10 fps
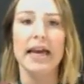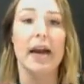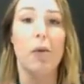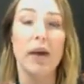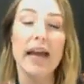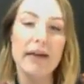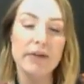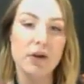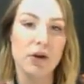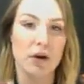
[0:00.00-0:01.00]
Now we
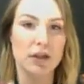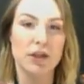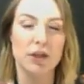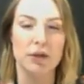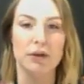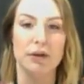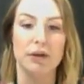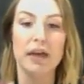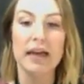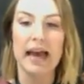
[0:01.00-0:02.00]
haven't got
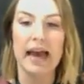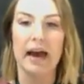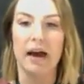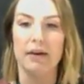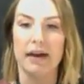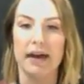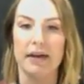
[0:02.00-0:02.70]
to our